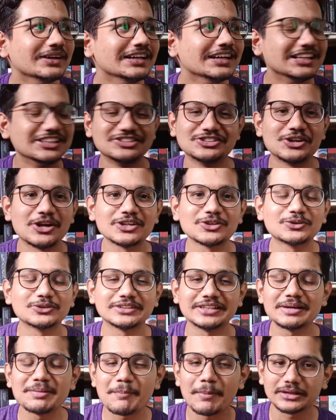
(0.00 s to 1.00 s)
It's not a good
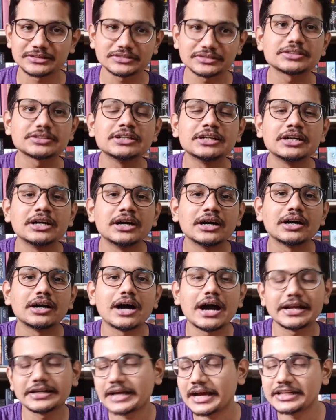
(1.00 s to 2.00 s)
thing, but uh,
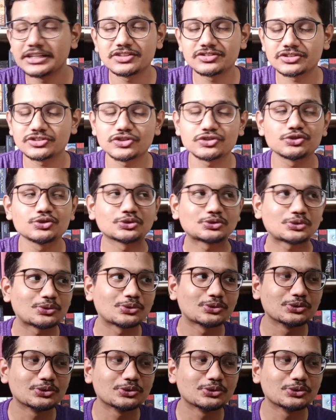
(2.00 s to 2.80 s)
I'd highly suggest you to